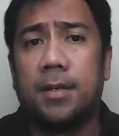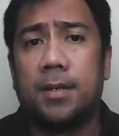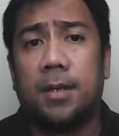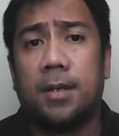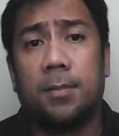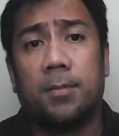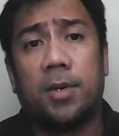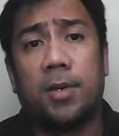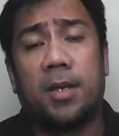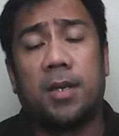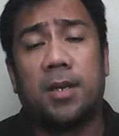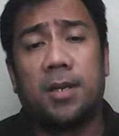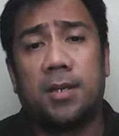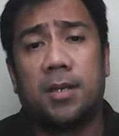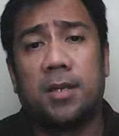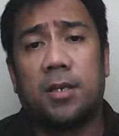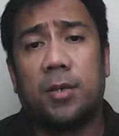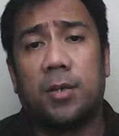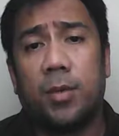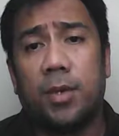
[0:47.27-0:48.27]
Predke
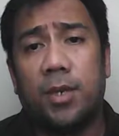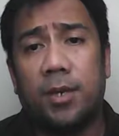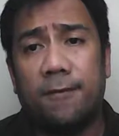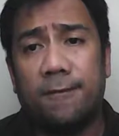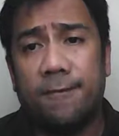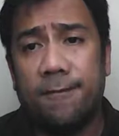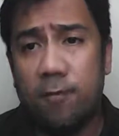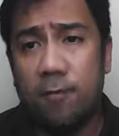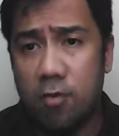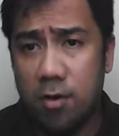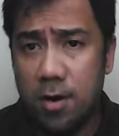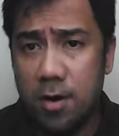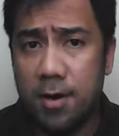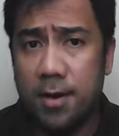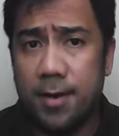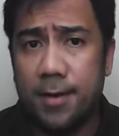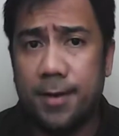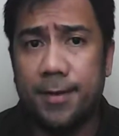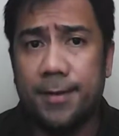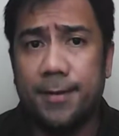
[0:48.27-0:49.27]
started with
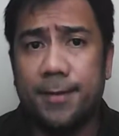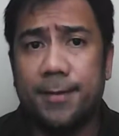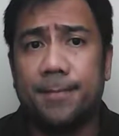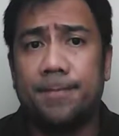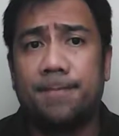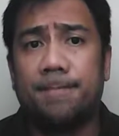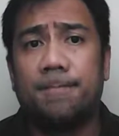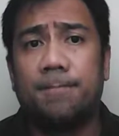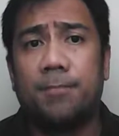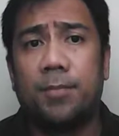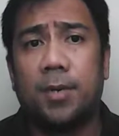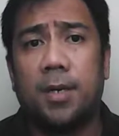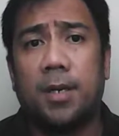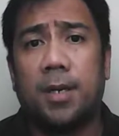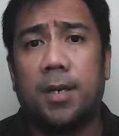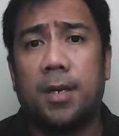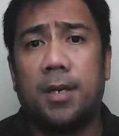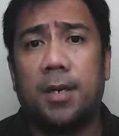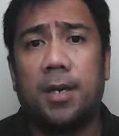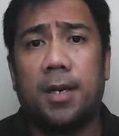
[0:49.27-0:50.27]
e4.
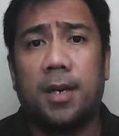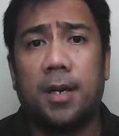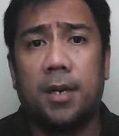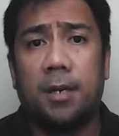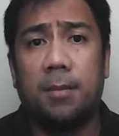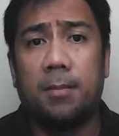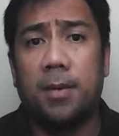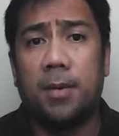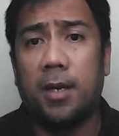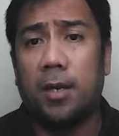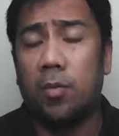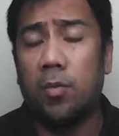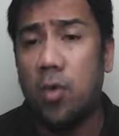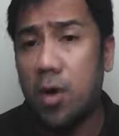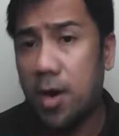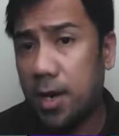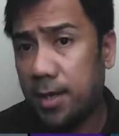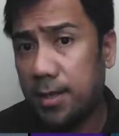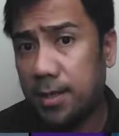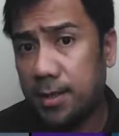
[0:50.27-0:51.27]
Predke again playing
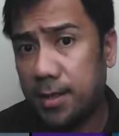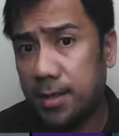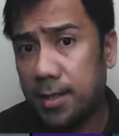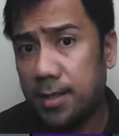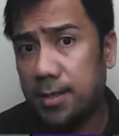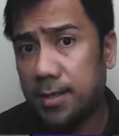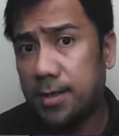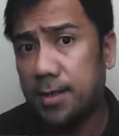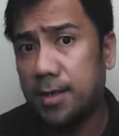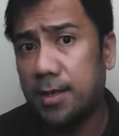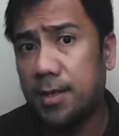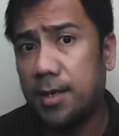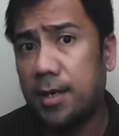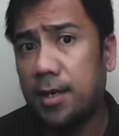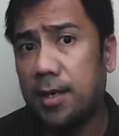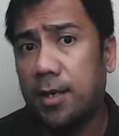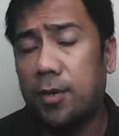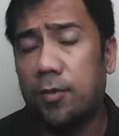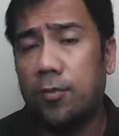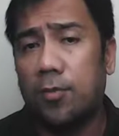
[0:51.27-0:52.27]
white.
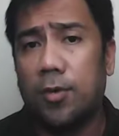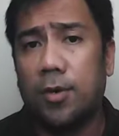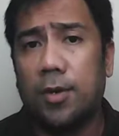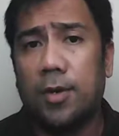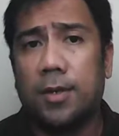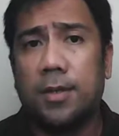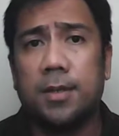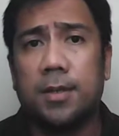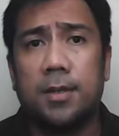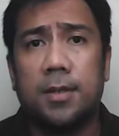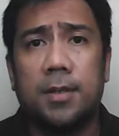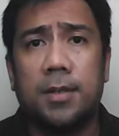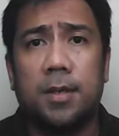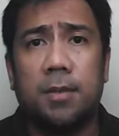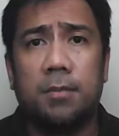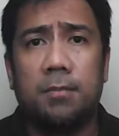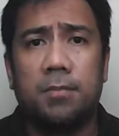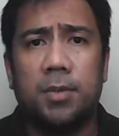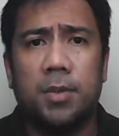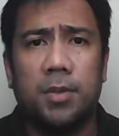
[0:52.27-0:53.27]
Yesterday he won
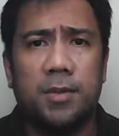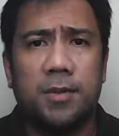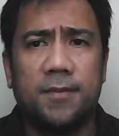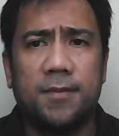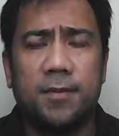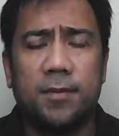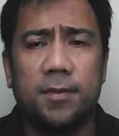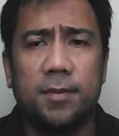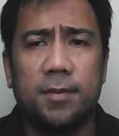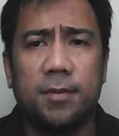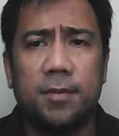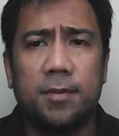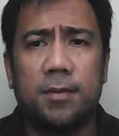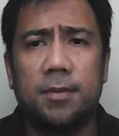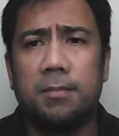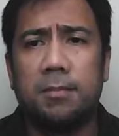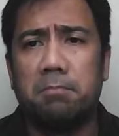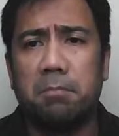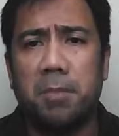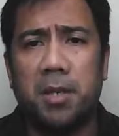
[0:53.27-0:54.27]
a beautiful
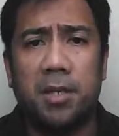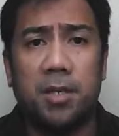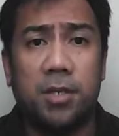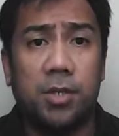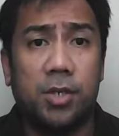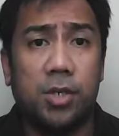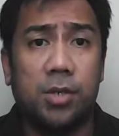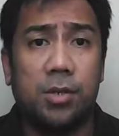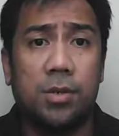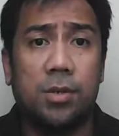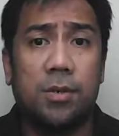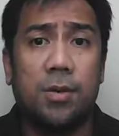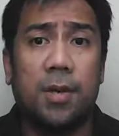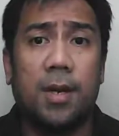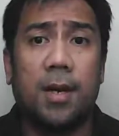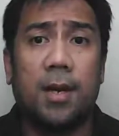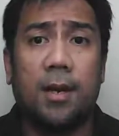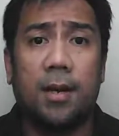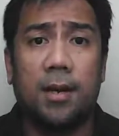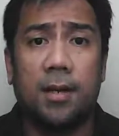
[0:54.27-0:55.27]
miniature
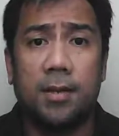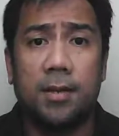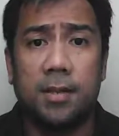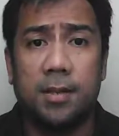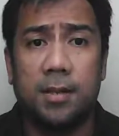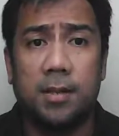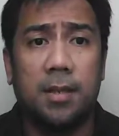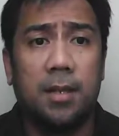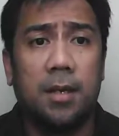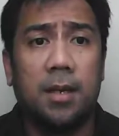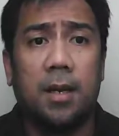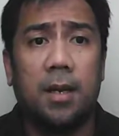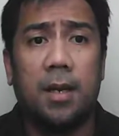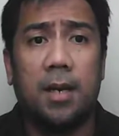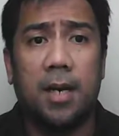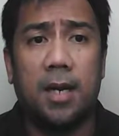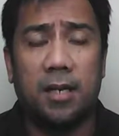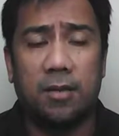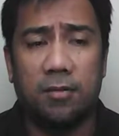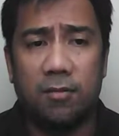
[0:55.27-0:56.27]
against
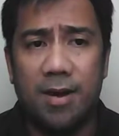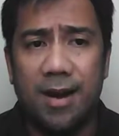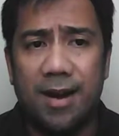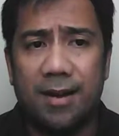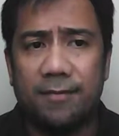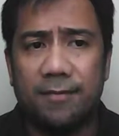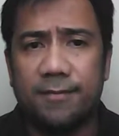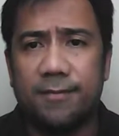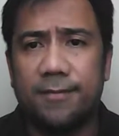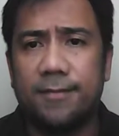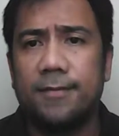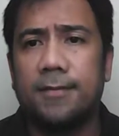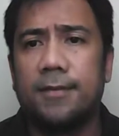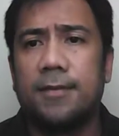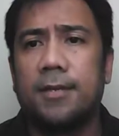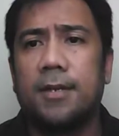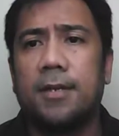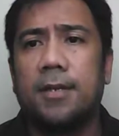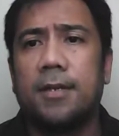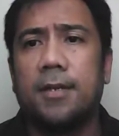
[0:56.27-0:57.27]
Lagrave.
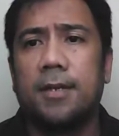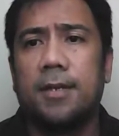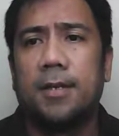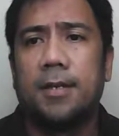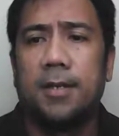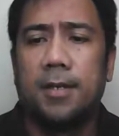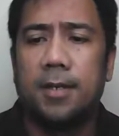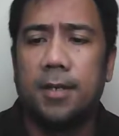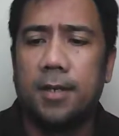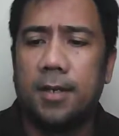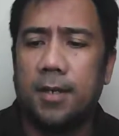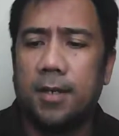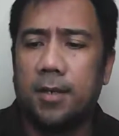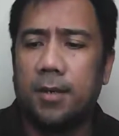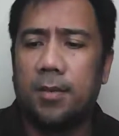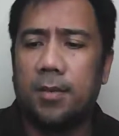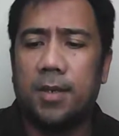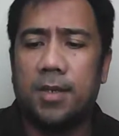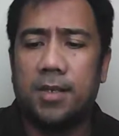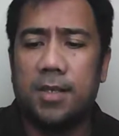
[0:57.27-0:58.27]

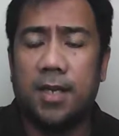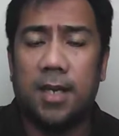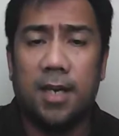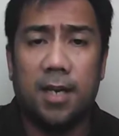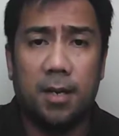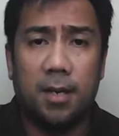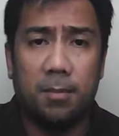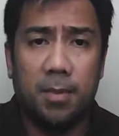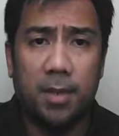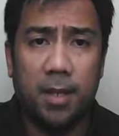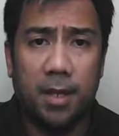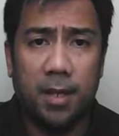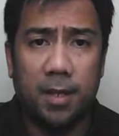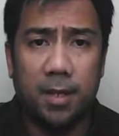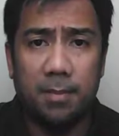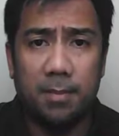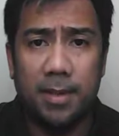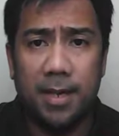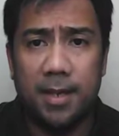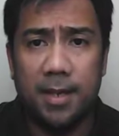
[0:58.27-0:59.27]
Wesley again playing
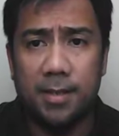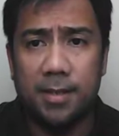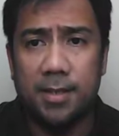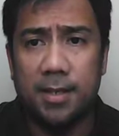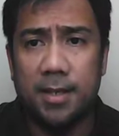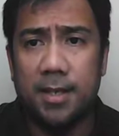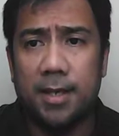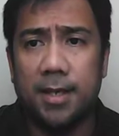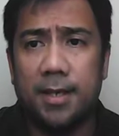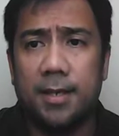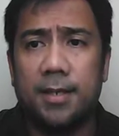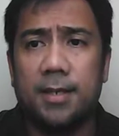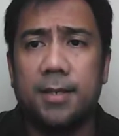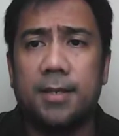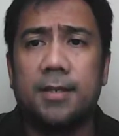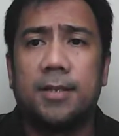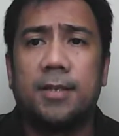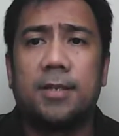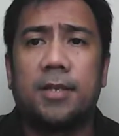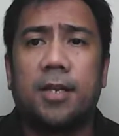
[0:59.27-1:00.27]
the black side.
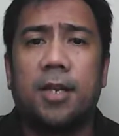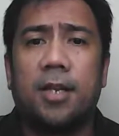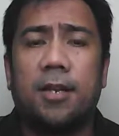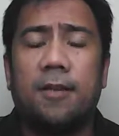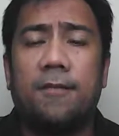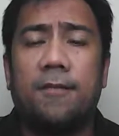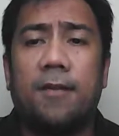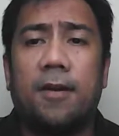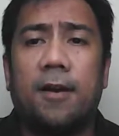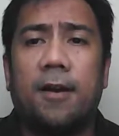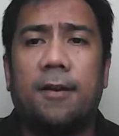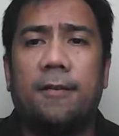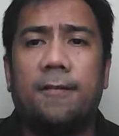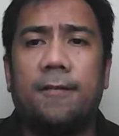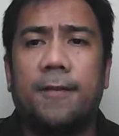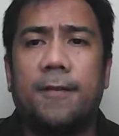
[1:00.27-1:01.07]
Okay, e5.